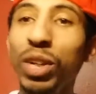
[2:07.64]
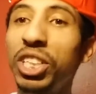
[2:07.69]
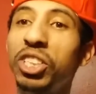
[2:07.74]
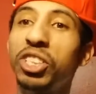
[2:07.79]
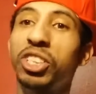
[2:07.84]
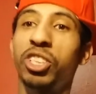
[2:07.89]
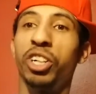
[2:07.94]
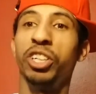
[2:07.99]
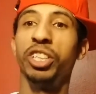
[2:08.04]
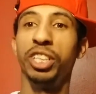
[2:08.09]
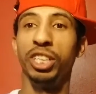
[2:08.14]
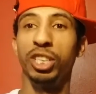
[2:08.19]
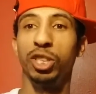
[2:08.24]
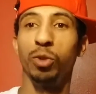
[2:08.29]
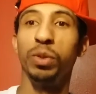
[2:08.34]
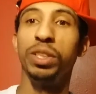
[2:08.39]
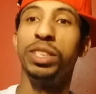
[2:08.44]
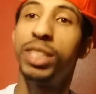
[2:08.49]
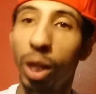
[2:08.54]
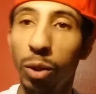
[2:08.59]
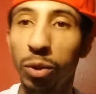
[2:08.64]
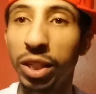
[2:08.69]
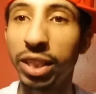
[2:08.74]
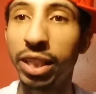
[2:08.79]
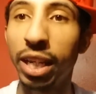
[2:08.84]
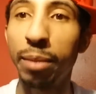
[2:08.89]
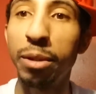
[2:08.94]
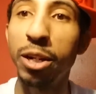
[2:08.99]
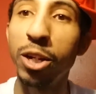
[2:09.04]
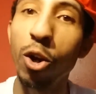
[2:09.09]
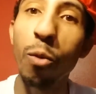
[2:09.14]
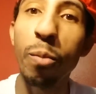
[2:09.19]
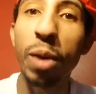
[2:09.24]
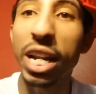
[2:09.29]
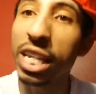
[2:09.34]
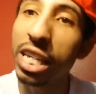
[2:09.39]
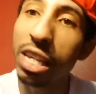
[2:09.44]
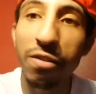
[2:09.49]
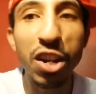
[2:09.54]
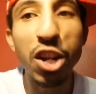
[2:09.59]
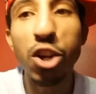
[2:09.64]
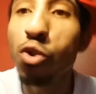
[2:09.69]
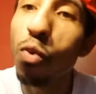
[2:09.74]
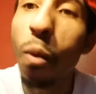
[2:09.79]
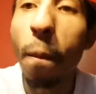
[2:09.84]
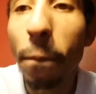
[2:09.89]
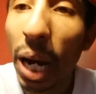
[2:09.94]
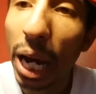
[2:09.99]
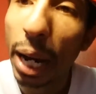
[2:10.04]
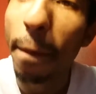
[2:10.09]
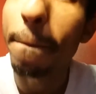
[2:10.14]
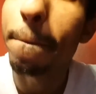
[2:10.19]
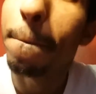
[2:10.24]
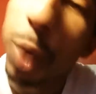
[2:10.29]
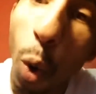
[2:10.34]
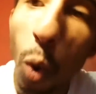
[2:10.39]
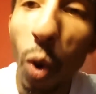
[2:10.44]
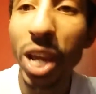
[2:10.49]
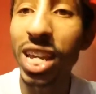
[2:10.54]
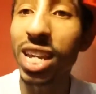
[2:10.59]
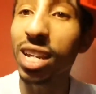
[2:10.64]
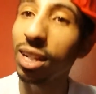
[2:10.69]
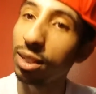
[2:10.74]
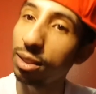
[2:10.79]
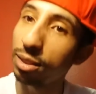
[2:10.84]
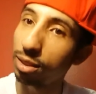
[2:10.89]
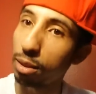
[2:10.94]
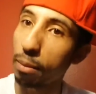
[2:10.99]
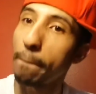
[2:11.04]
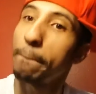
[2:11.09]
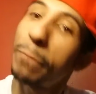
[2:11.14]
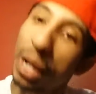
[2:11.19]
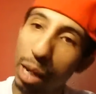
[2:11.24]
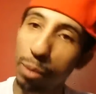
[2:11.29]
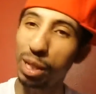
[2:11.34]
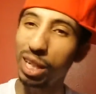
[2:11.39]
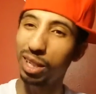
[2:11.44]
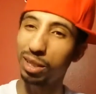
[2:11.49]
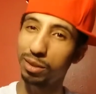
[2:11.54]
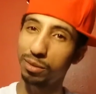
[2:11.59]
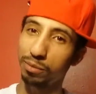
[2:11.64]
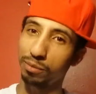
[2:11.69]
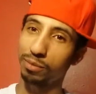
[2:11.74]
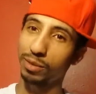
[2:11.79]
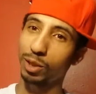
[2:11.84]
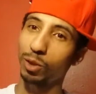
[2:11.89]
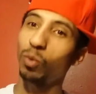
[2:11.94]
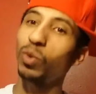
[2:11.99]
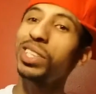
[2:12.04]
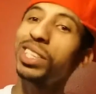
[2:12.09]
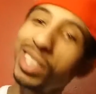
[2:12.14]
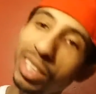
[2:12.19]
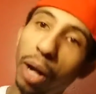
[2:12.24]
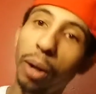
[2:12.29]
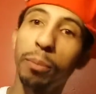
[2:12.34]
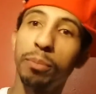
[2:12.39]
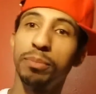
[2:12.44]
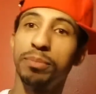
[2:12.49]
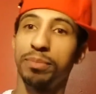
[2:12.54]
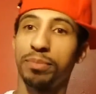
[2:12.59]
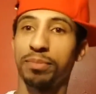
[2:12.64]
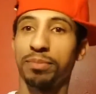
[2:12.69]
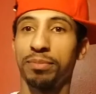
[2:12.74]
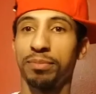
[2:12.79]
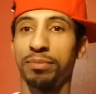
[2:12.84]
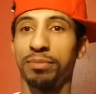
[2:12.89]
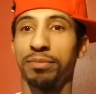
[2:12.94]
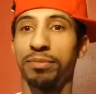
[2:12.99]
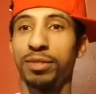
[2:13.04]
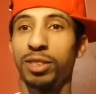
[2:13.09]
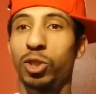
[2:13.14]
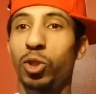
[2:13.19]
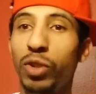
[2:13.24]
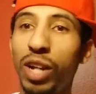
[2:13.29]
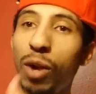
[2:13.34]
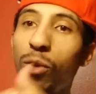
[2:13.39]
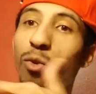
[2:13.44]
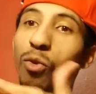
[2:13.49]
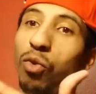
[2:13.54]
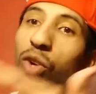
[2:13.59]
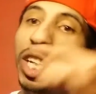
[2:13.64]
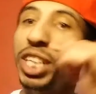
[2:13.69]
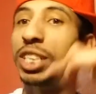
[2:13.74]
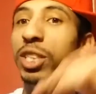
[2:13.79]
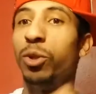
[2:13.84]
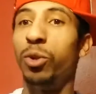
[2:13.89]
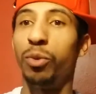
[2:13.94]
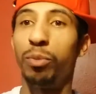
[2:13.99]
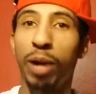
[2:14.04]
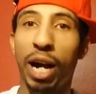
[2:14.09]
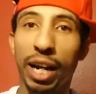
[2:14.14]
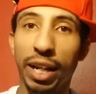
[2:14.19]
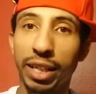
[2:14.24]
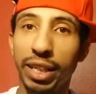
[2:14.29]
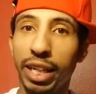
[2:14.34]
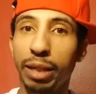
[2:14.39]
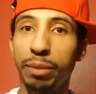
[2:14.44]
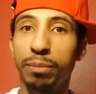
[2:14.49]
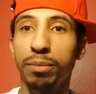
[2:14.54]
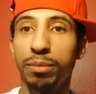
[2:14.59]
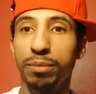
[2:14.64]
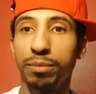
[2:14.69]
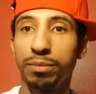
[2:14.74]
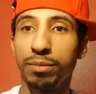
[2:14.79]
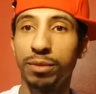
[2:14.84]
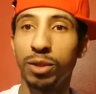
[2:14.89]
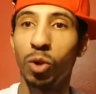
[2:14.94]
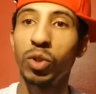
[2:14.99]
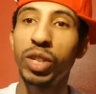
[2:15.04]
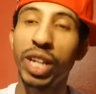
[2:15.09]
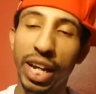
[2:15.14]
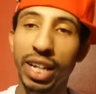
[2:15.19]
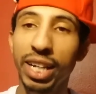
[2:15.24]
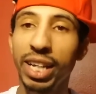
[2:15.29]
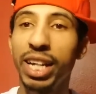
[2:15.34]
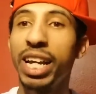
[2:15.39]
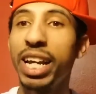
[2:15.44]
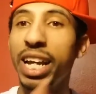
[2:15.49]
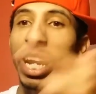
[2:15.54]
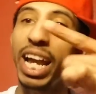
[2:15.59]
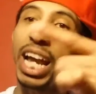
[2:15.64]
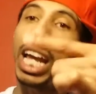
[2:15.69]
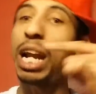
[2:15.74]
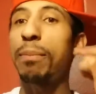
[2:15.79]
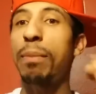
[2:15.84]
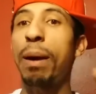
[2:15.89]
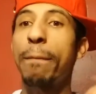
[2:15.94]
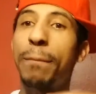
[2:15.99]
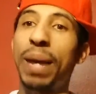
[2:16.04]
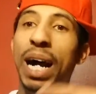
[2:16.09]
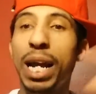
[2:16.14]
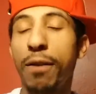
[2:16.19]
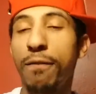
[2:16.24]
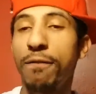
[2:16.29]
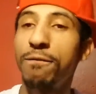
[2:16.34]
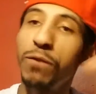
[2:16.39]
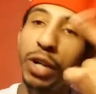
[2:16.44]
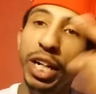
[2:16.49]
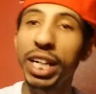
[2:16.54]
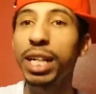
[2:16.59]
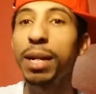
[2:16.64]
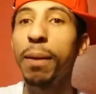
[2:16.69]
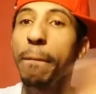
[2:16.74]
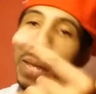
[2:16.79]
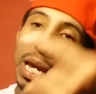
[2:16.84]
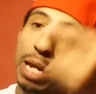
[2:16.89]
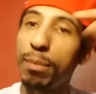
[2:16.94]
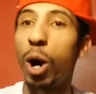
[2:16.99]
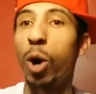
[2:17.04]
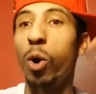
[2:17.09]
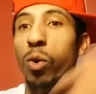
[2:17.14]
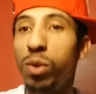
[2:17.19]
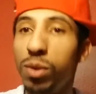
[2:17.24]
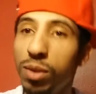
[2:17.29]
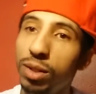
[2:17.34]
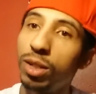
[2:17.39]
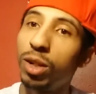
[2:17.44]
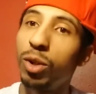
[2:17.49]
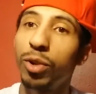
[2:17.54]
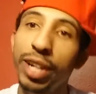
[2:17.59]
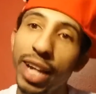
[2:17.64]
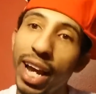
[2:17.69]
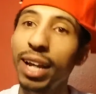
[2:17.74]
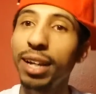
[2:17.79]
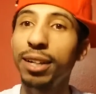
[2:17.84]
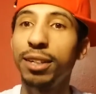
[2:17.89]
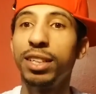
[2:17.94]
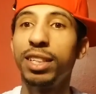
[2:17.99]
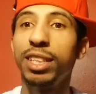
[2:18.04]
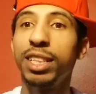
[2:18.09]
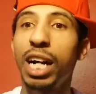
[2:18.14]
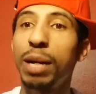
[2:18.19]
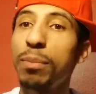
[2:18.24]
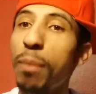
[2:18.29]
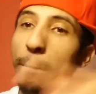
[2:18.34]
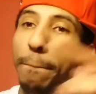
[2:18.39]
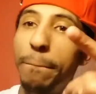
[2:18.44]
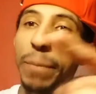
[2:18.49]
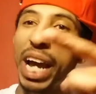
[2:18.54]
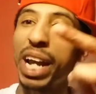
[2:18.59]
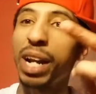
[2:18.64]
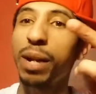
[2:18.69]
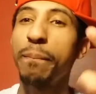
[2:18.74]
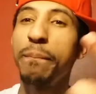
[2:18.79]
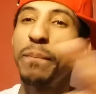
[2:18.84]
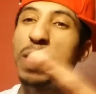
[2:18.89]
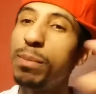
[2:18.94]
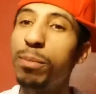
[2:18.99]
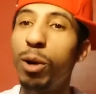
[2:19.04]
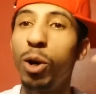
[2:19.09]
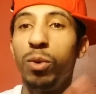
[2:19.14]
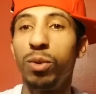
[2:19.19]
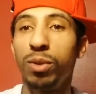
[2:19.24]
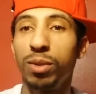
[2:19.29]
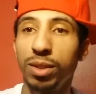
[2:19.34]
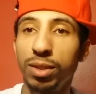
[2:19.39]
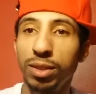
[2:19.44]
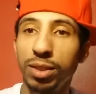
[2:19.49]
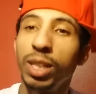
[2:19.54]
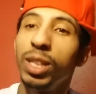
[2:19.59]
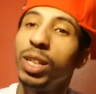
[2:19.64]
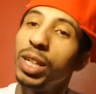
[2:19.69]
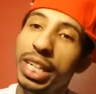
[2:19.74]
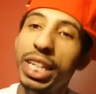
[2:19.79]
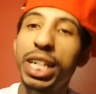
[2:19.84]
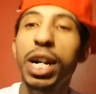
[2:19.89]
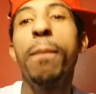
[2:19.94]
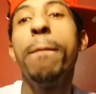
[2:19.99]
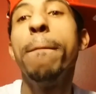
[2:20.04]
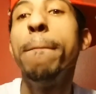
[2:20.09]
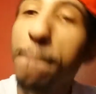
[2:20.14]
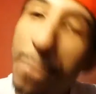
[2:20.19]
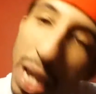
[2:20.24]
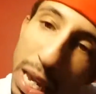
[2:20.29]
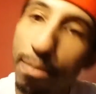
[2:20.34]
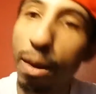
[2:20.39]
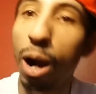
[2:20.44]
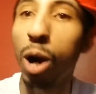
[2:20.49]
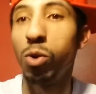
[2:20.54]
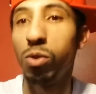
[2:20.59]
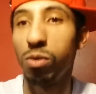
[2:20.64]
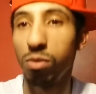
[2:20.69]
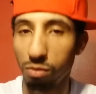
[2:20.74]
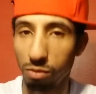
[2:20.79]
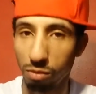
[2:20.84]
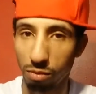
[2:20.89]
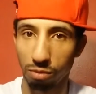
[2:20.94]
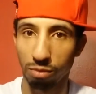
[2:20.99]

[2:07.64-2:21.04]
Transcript: we just turned it into a Zelda game and nobody even knew about it. Boy, baby, what's up? So now I'm really going to buy the game, okay? And I'm going to buy the freaking amiibo, okay? I'm going to buy the amiibo, the Link amiibo.